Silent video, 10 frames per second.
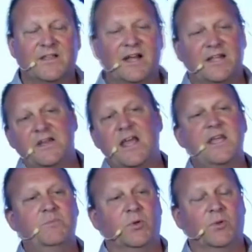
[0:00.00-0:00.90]
and they'll
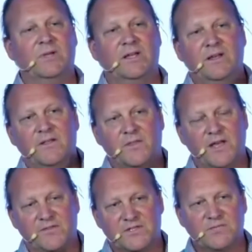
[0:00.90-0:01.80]
enable
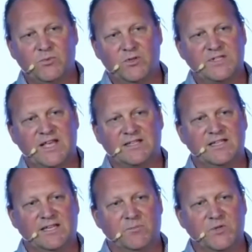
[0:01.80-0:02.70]
the other smaller
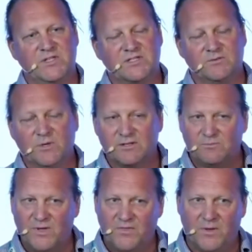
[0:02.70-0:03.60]
taxi companies to
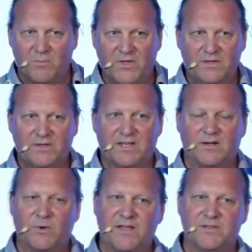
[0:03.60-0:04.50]
work with them
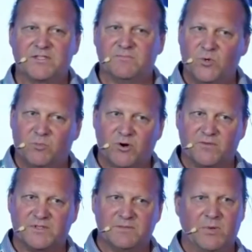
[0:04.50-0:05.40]
in a way that's of more
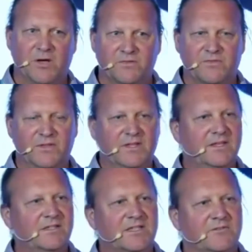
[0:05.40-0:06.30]
profit to both.
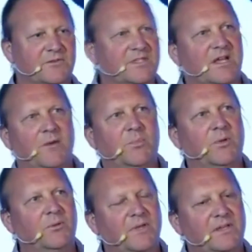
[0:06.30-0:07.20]
So, for
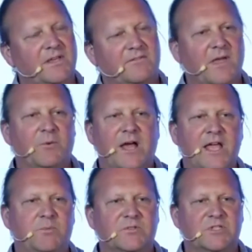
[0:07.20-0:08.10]
example, if they were
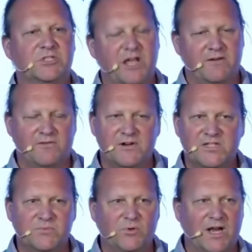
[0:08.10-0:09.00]
able to share a
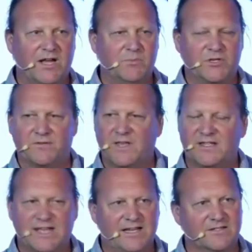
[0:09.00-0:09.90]
very small element of
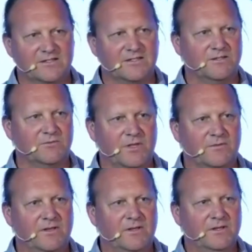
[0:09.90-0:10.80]
their data to do
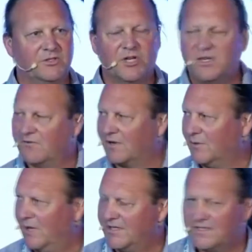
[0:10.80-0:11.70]
with journey
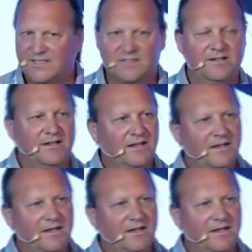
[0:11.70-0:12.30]
requests